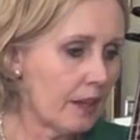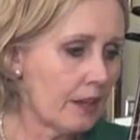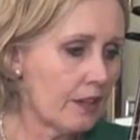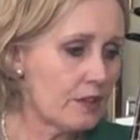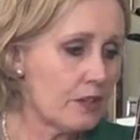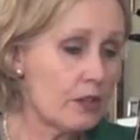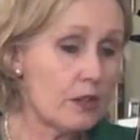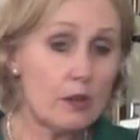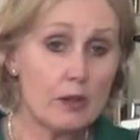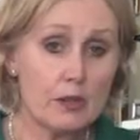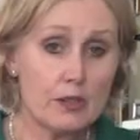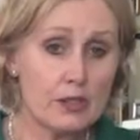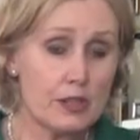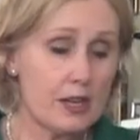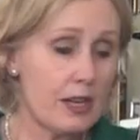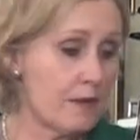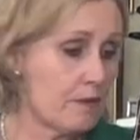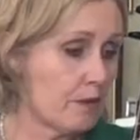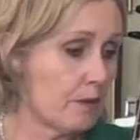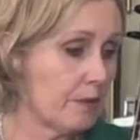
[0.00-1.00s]
So you can
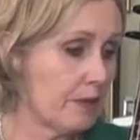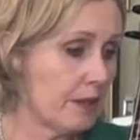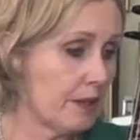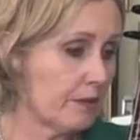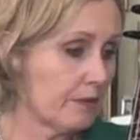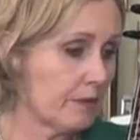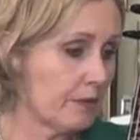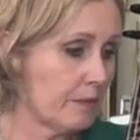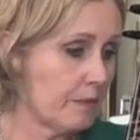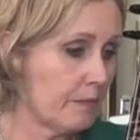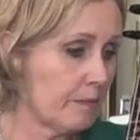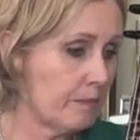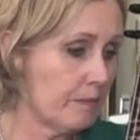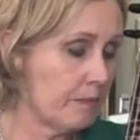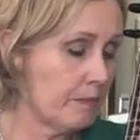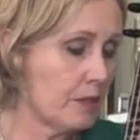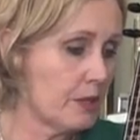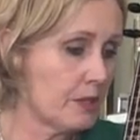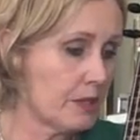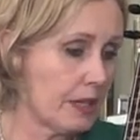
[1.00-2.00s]
see from the
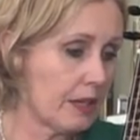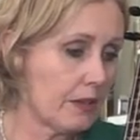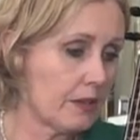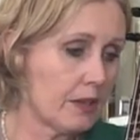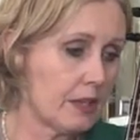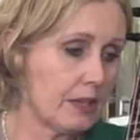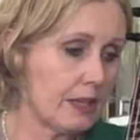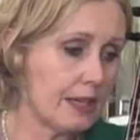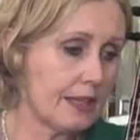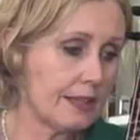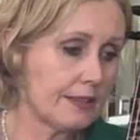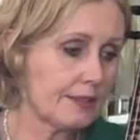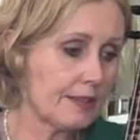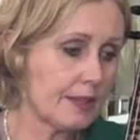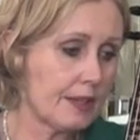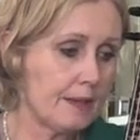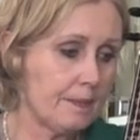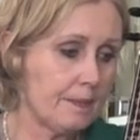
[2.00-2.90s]
music that it's